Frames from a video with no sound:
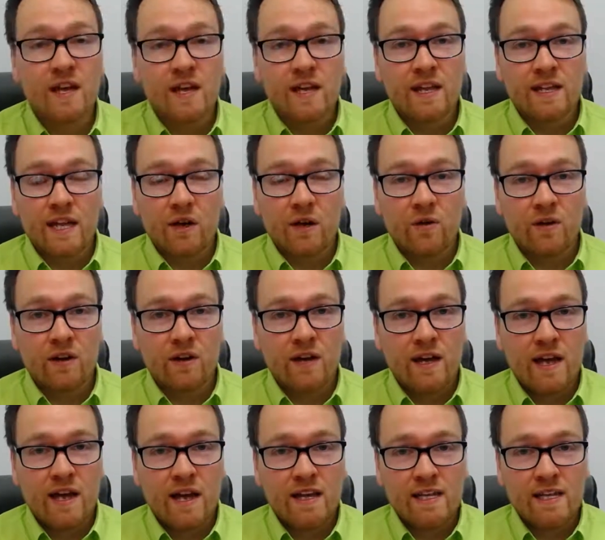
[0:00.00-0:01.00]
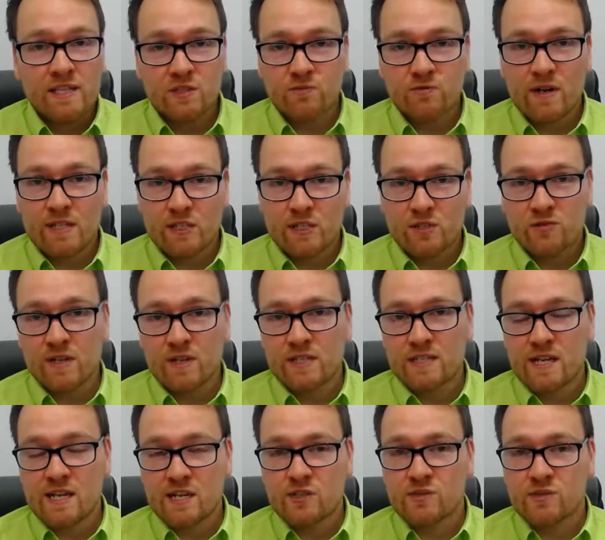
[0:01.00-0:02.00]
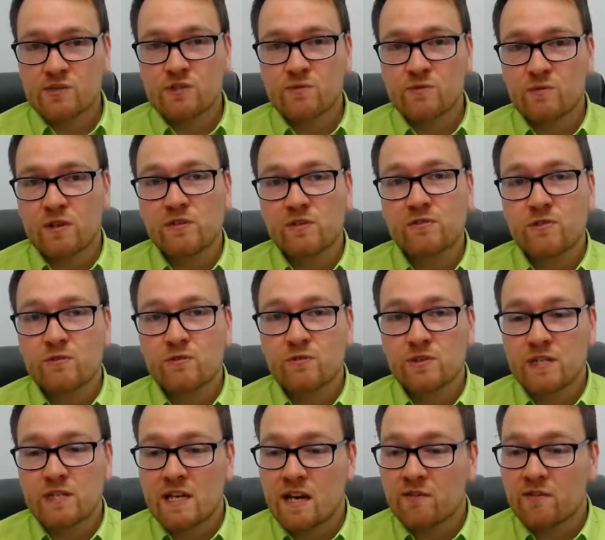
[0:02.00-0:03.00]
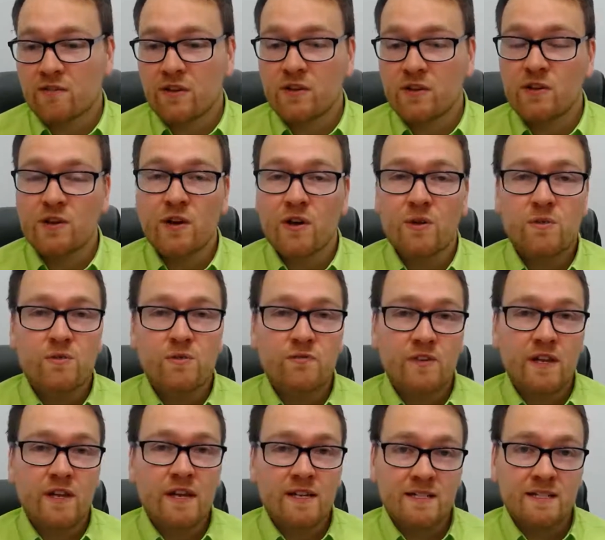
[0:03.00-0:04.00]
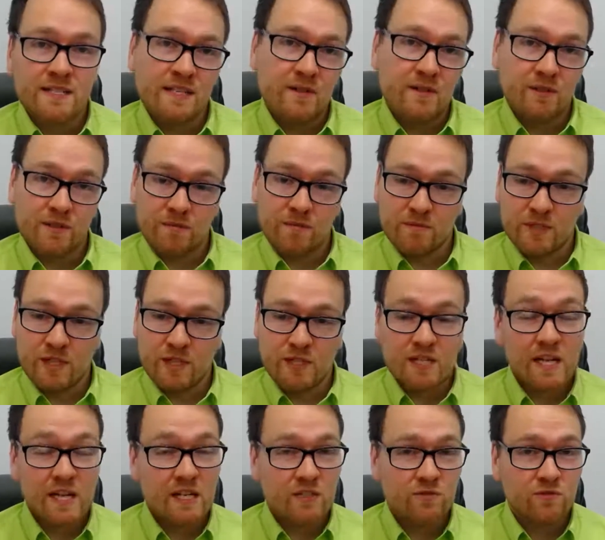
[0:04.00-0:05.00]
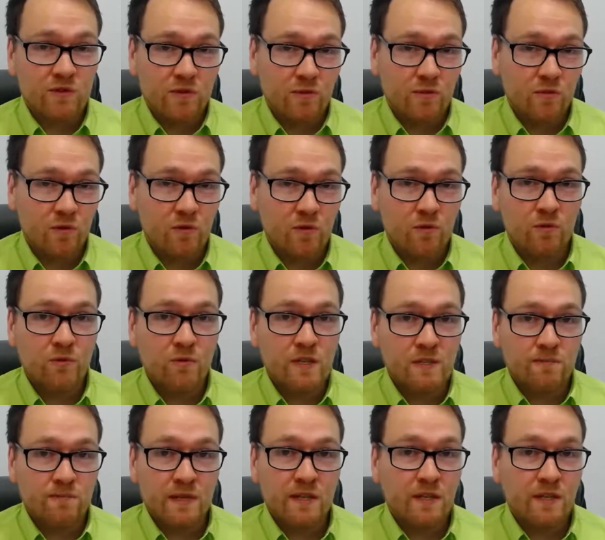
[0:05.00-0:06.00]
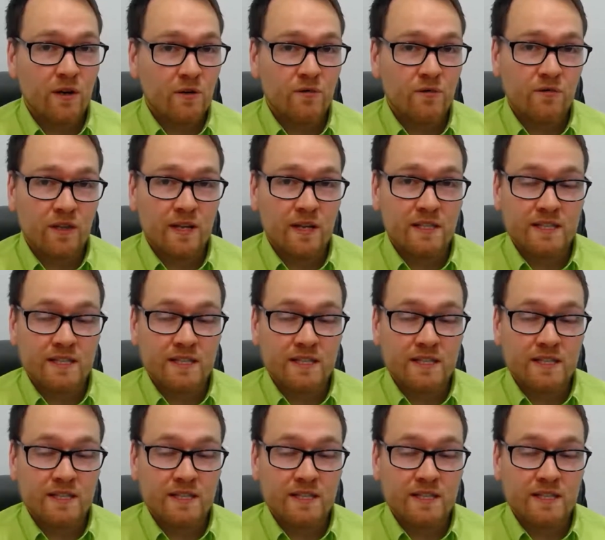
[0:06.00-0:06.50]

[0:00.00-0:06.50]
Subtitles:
Now, any director transactions will, of course, have no VAT on them. So the tax rate will always be no VAT.